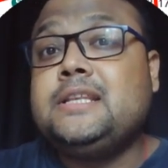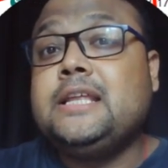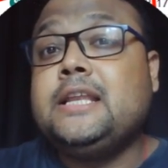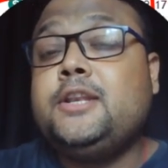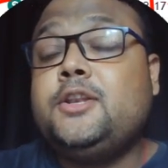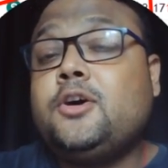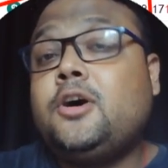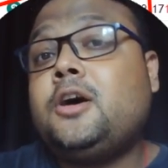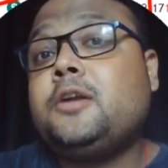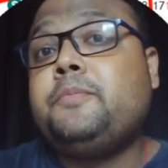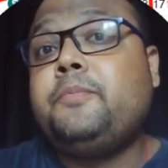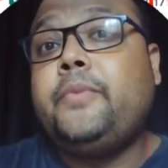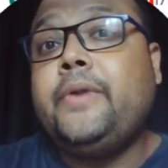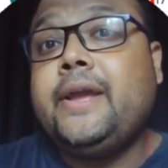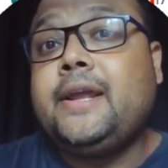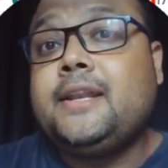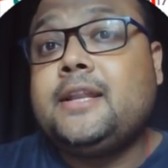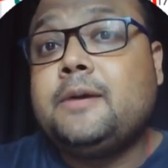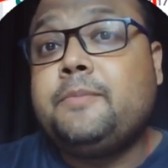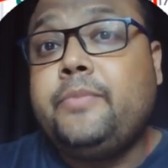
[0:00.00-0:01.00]
did not
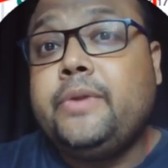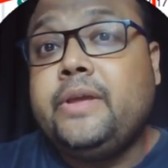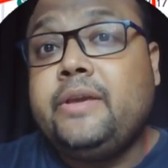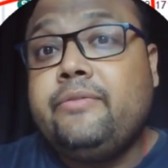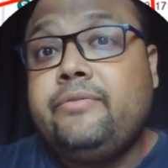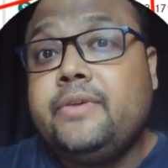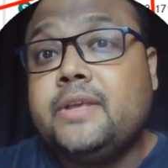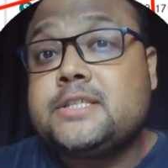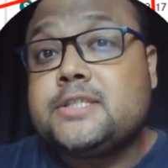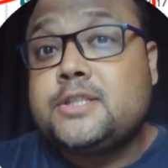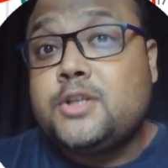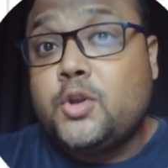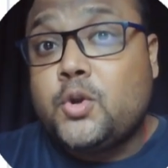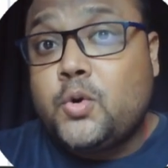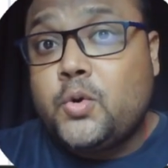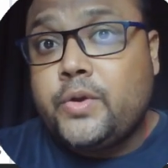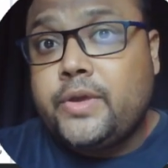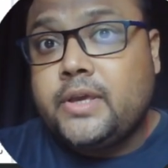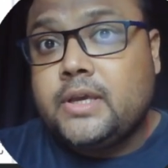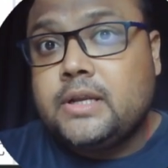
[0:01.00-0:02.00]
break the previous
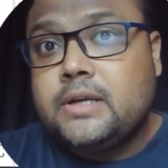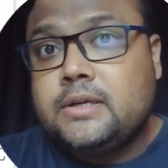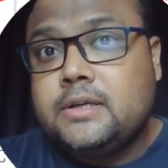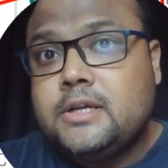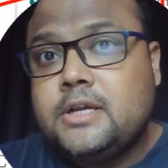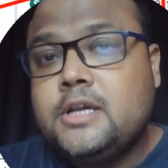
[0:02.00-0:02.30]
low here.